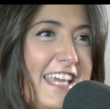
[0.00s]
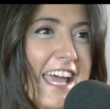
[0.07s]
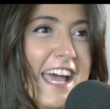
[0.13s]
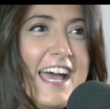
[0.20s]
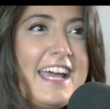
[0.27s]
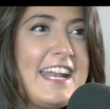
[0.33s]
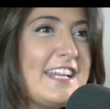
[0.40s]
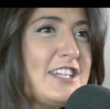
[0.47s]

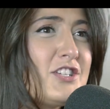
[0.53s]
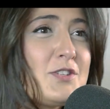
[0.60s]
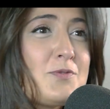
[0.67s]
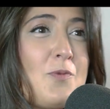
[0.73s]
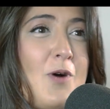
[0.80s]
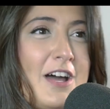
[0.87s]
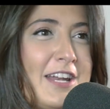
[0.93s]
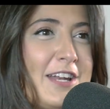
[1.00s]
Yeah. And I just
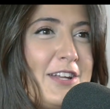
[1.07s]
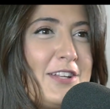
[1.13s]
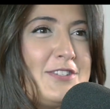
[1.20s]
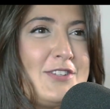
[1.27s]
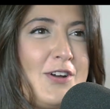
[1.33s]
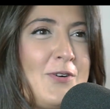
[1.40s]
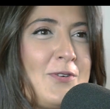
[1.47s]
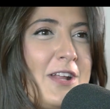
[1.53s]
wanted a
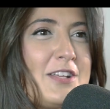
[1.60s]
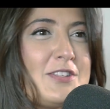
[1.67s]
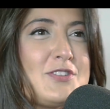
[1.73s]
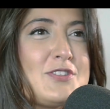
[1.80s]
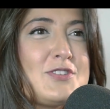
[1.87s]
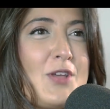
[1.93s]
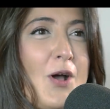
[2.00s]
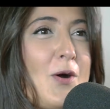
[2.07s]
donut
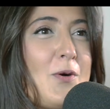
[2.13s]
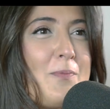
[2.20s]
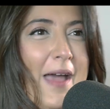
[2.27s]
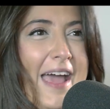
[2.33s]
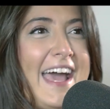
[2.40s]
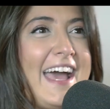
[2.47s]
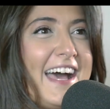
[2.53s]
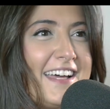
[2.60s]
so
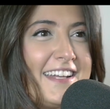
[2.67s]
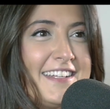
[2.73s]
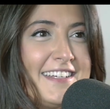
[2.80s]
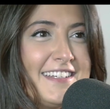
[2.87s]
bad.